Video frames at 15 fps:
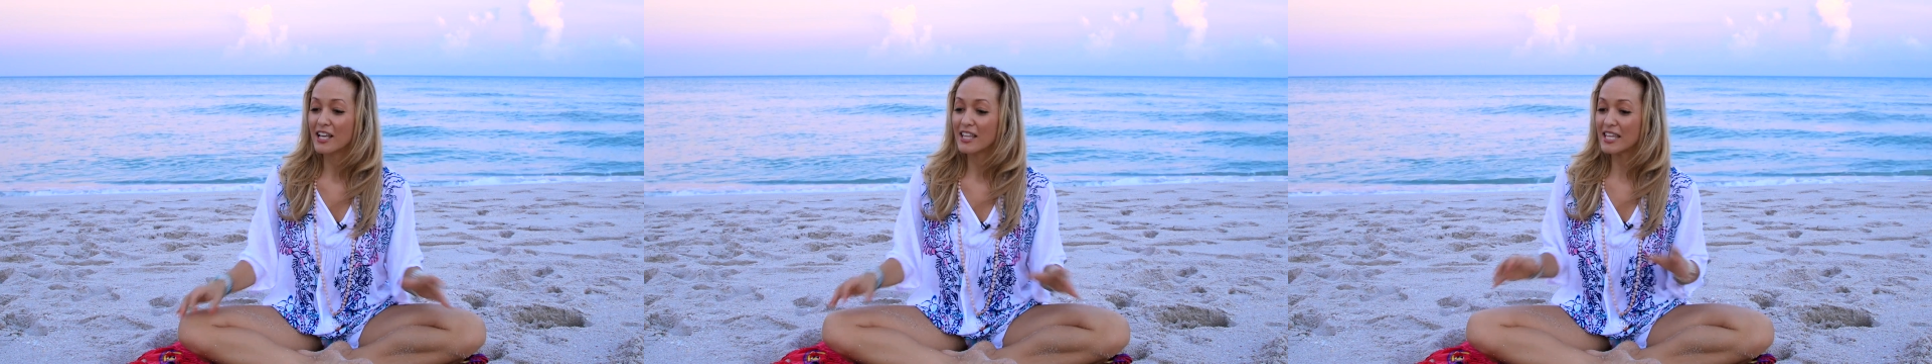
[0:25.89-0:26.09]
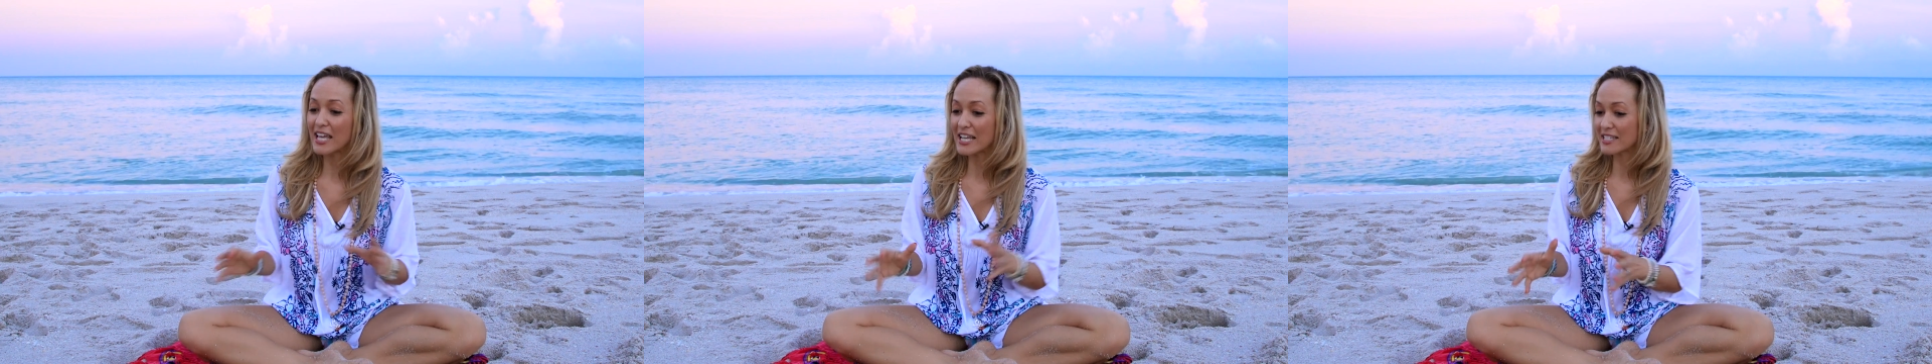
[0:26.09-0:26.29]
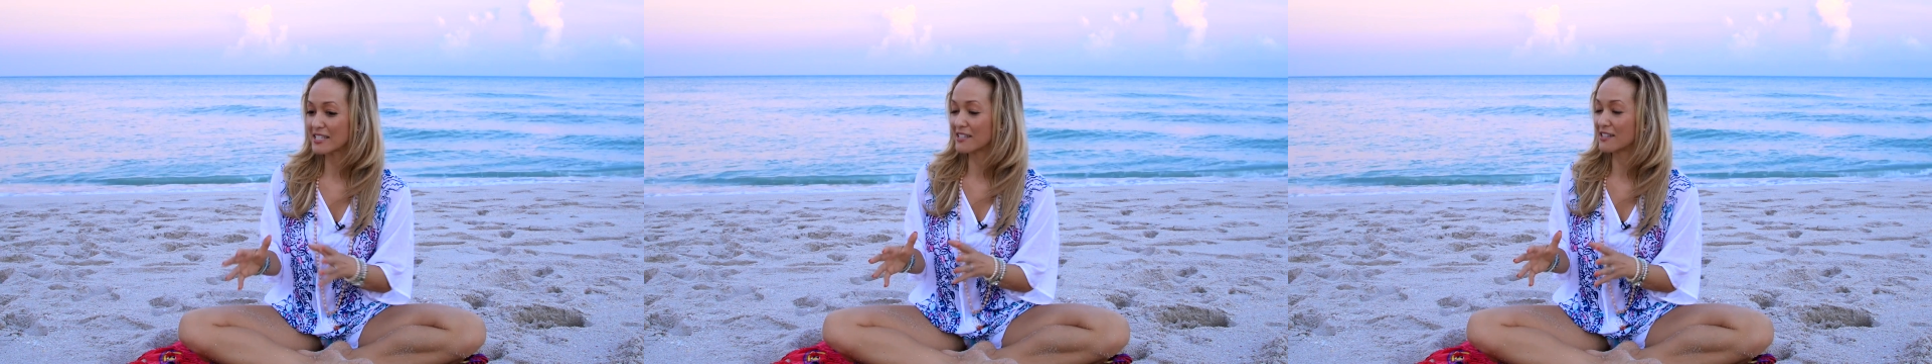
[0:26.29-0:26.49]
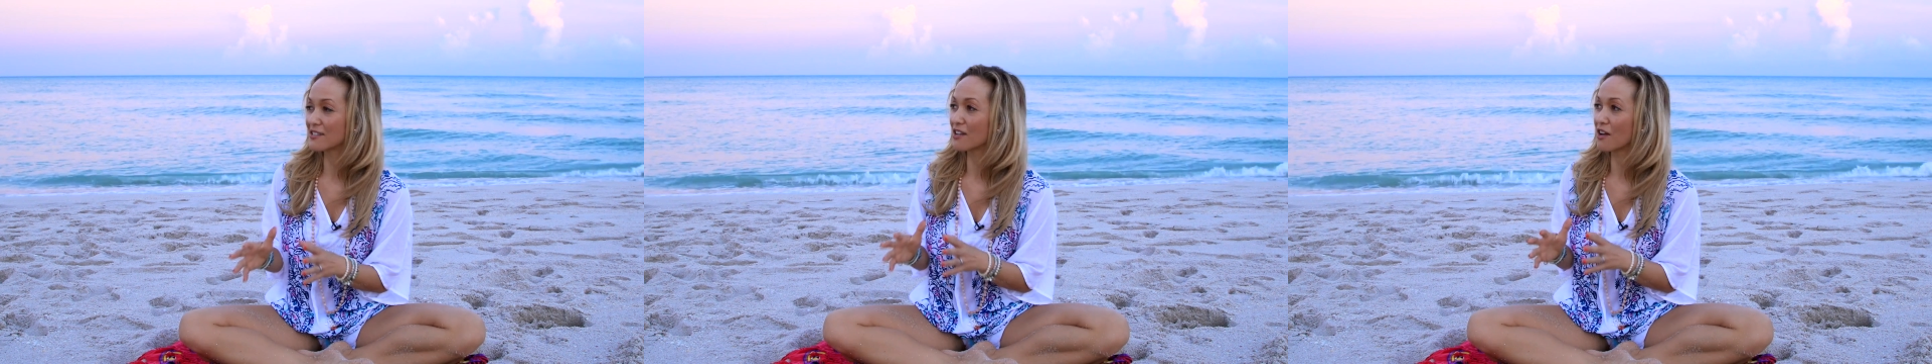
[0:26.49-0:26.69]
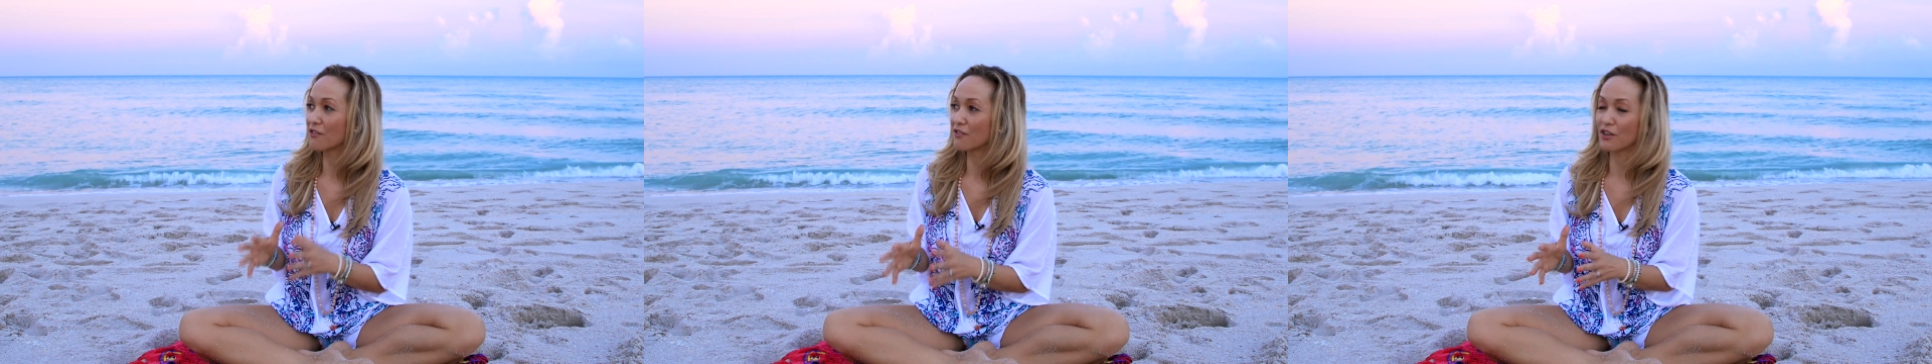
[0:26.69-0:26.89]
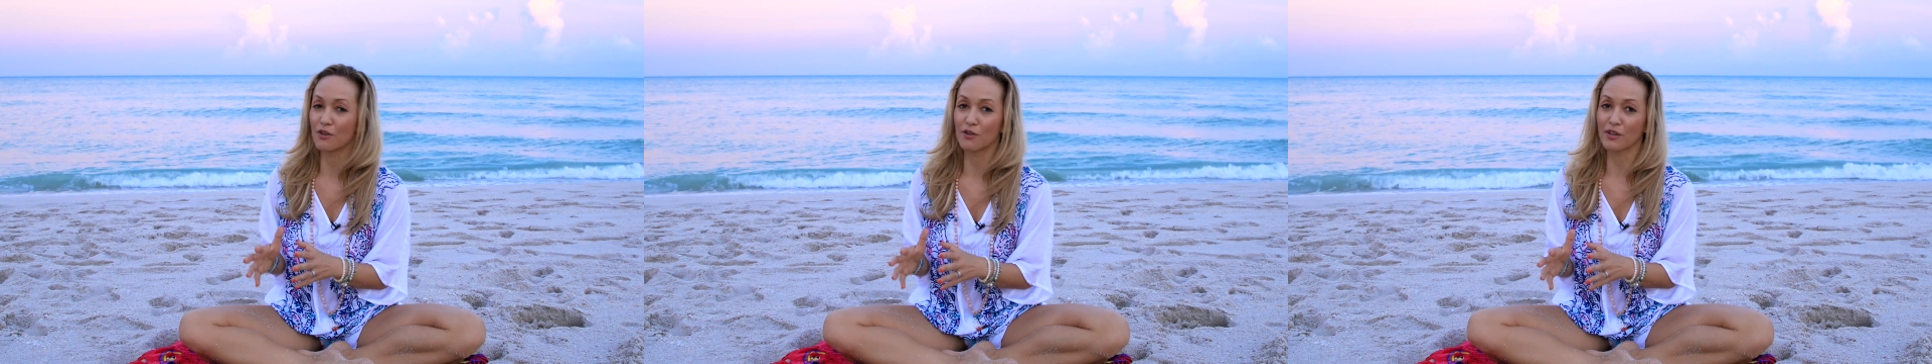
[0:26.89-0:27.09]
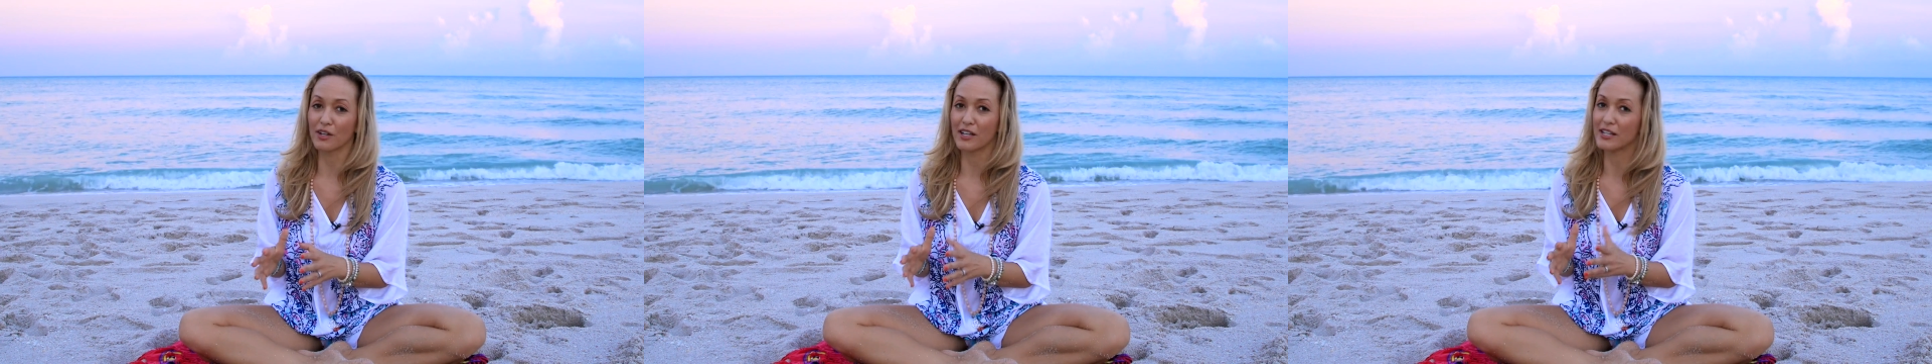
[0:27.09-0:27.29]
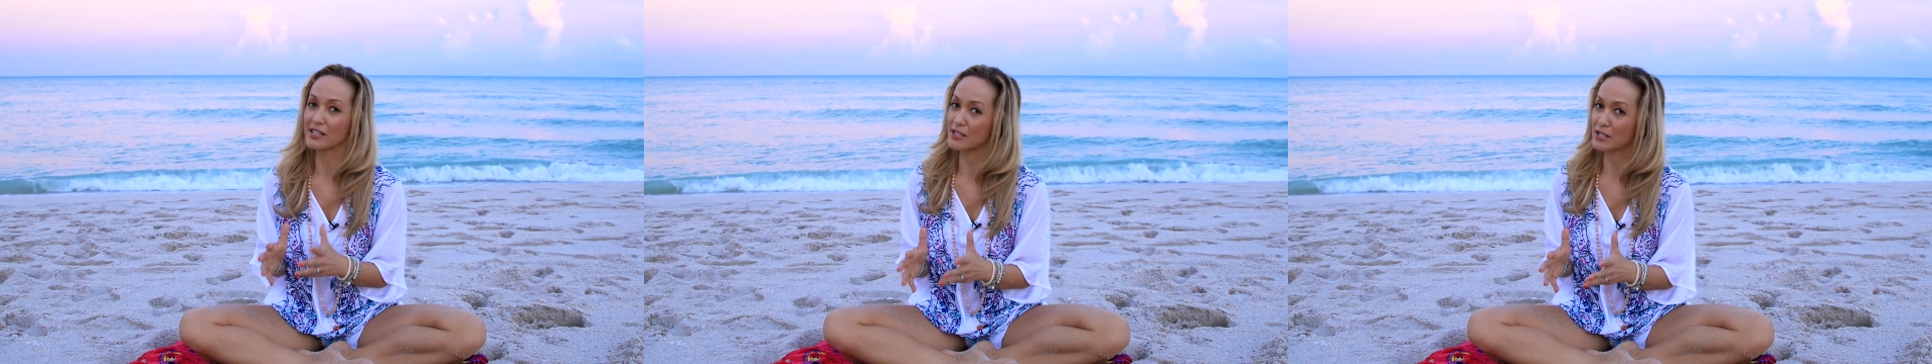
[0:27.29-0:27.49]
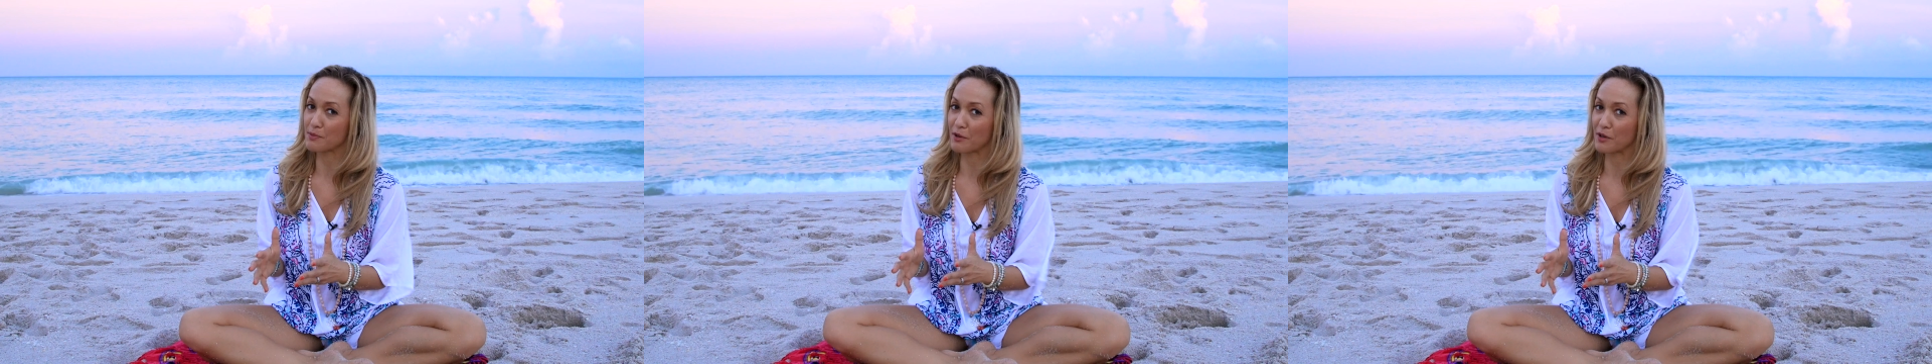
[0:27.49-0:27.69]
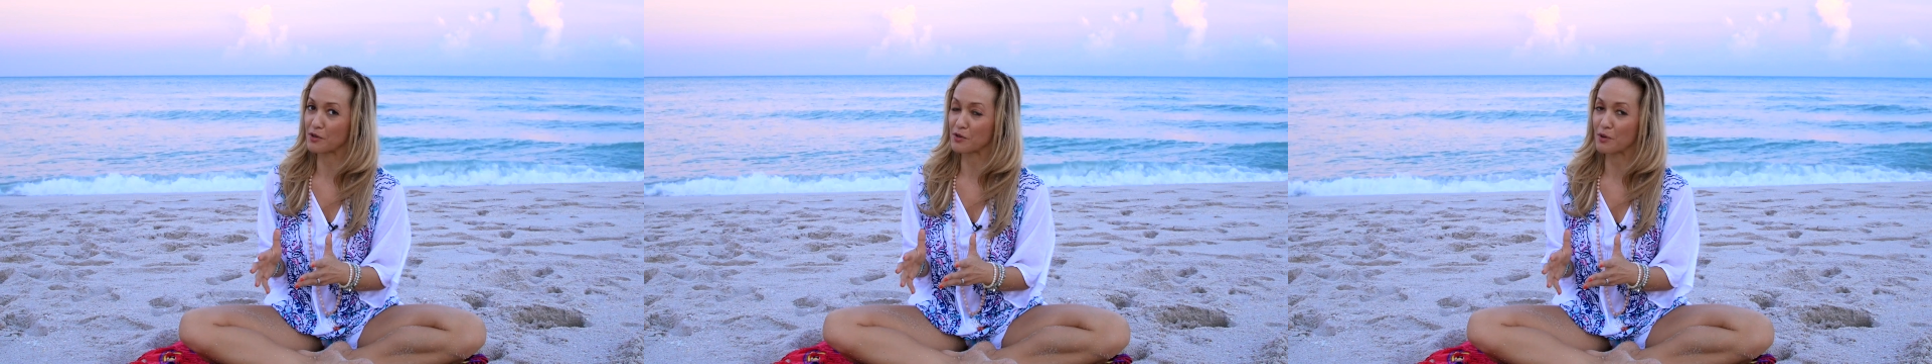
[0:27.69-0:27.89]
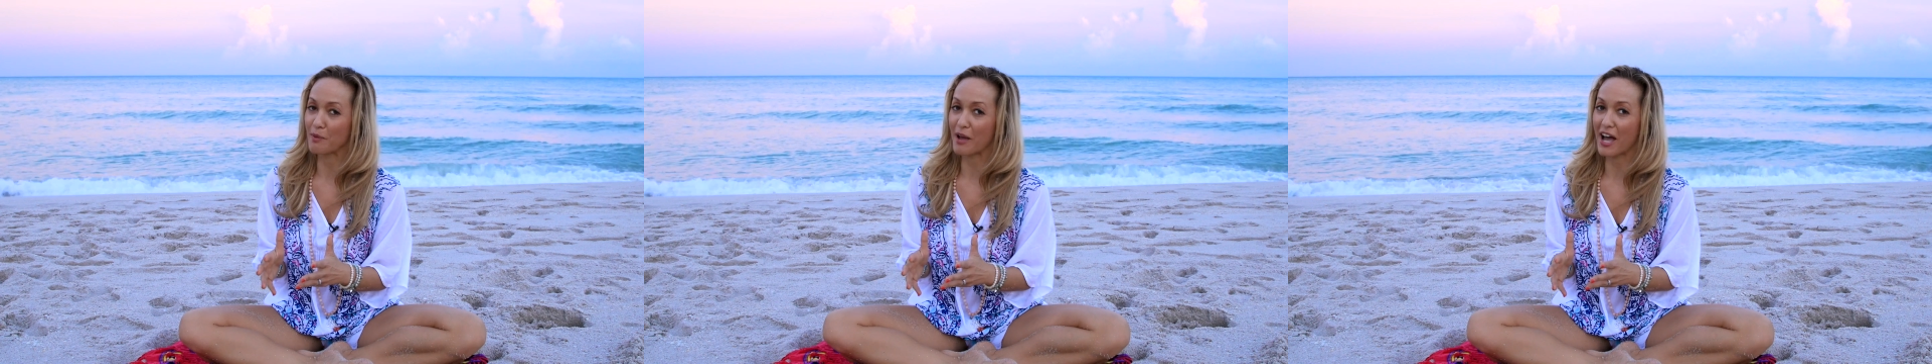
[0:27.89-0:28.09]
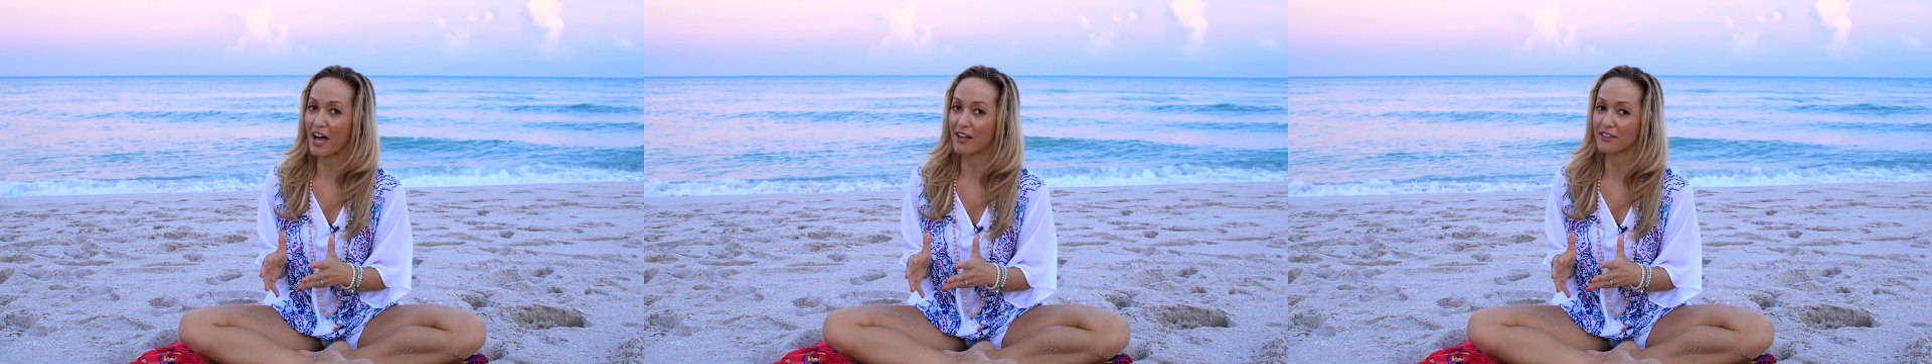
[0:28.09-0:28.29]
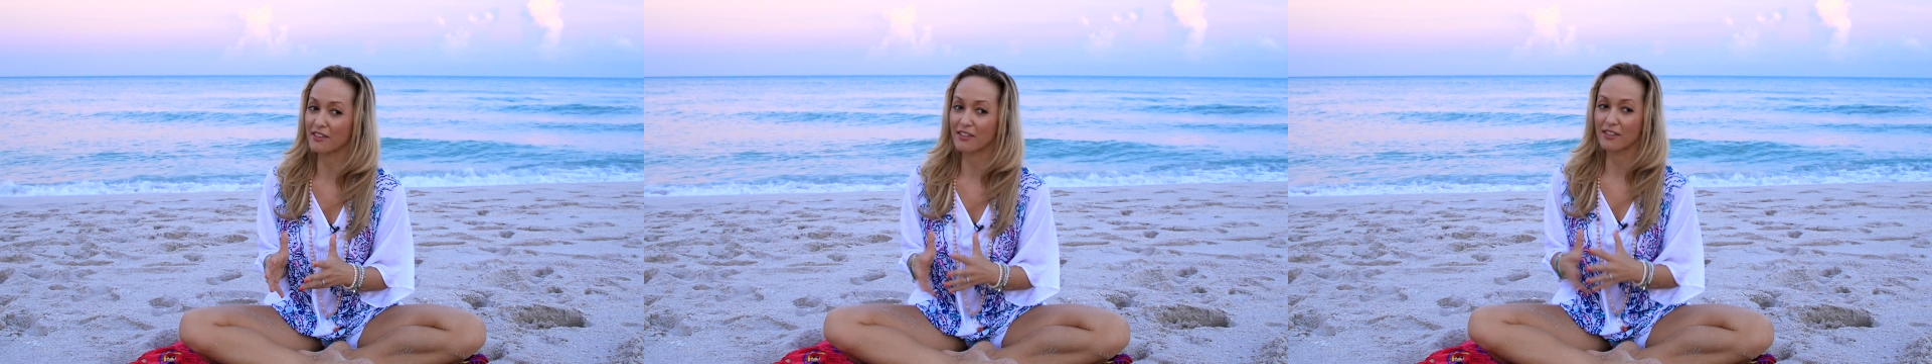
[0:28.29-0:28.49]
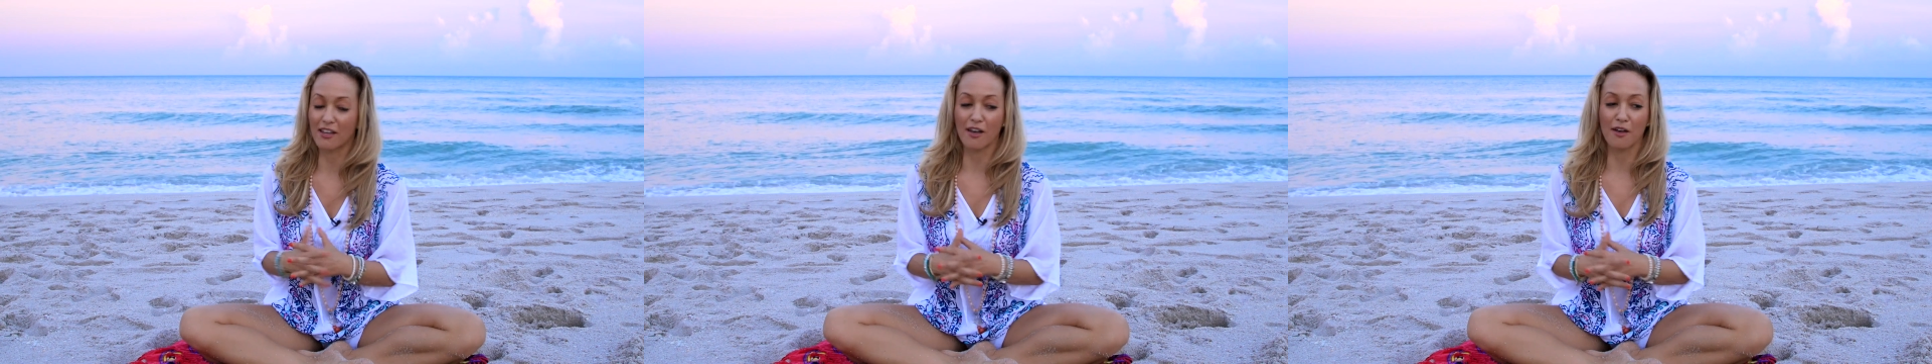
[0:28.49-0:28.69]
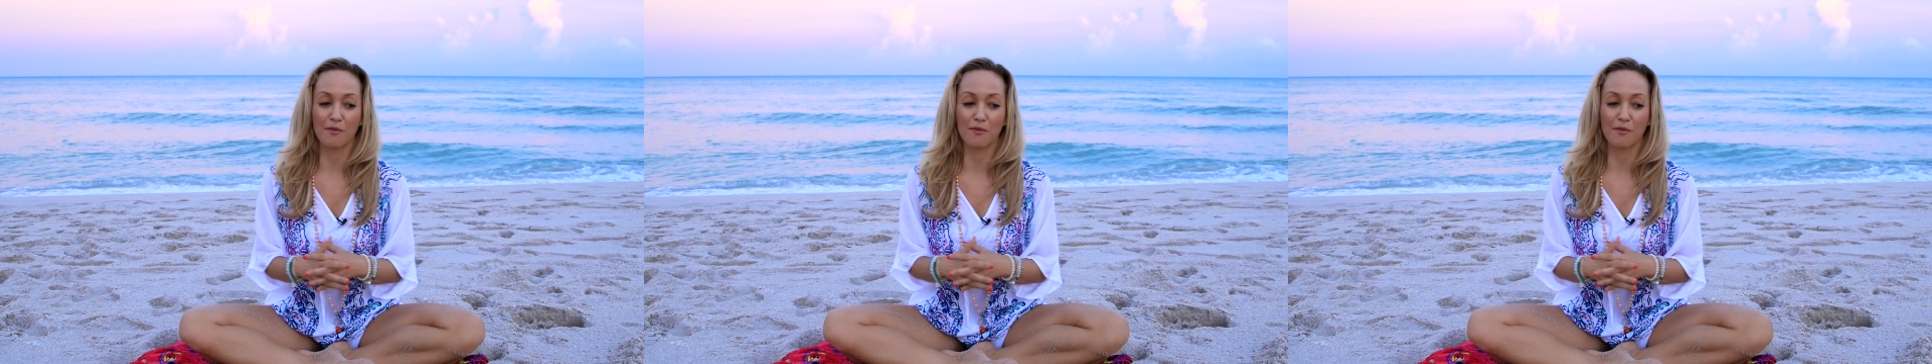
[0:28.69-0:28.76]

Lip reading: the essence of yoga is a spiritual path.